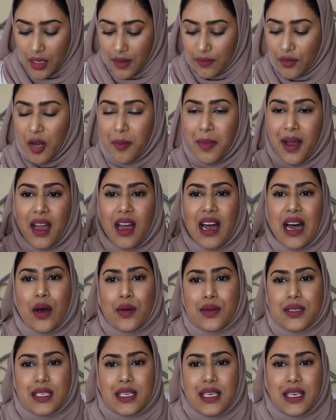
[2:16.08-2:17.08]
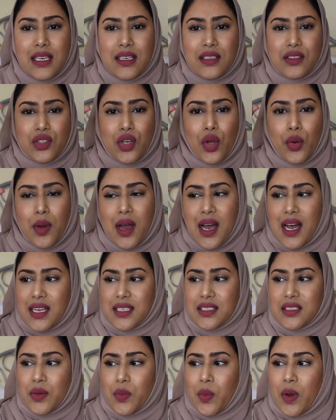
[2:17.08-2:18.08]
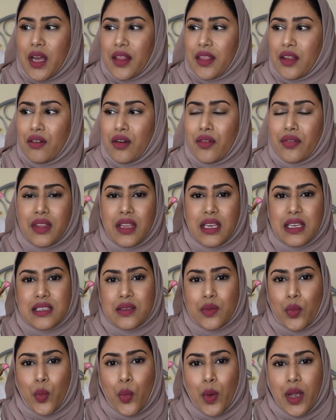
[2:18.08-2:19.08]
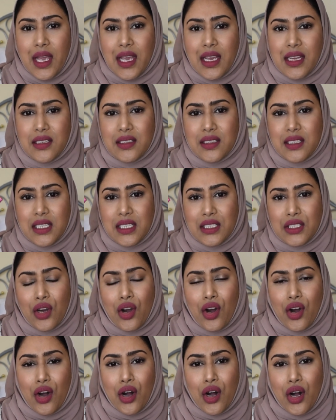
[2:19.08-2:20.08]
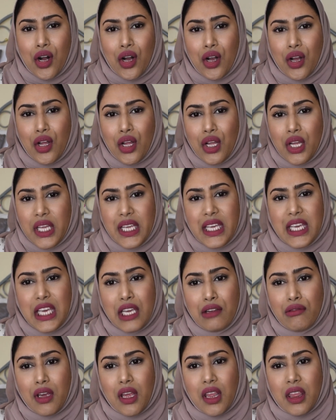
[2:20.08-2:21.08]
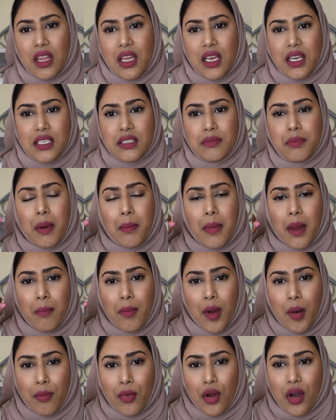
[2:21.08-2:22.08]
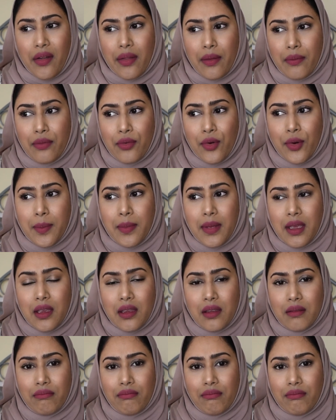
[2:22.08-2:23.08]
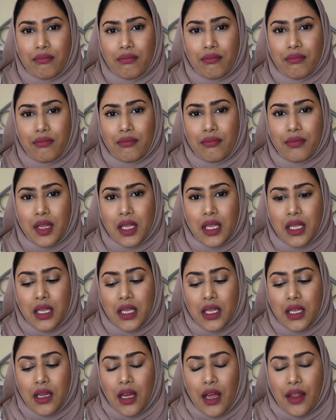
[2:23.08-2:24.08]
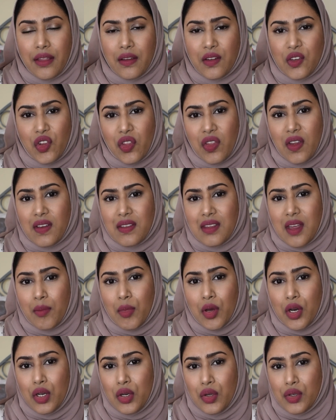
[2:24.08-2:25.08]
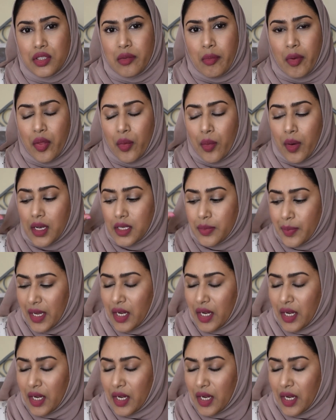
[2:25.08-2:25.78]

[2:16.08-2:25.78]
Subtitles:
I've got my house keys. Don't ask why they're on these weird guitar keying things, but my mom got them for me. I think she thinks I'm gonna lose them otherwise.